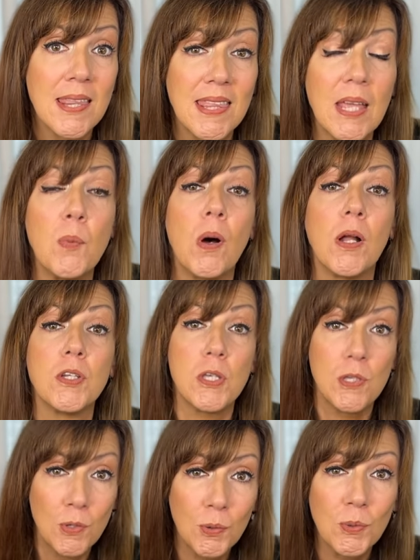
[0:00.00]
They want
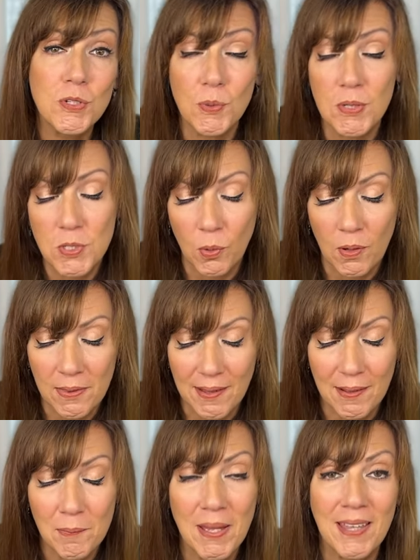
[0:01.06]
you to adore
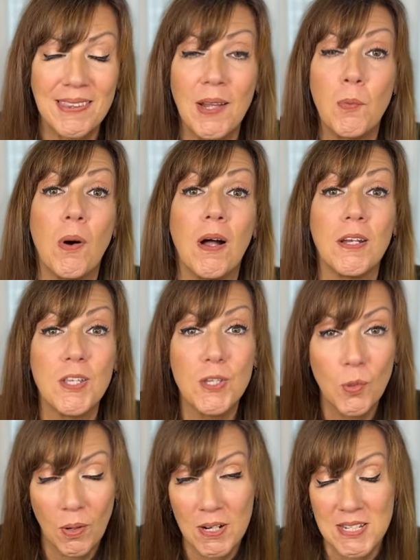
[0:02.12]
them, and they want
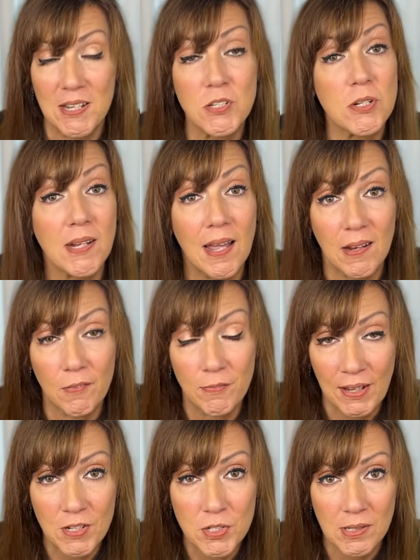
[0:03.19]
your attention and
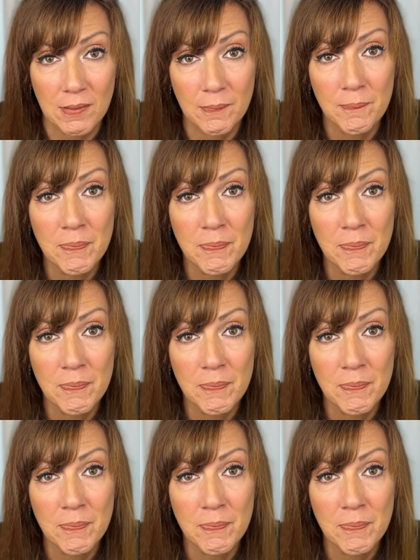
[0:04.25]
affection.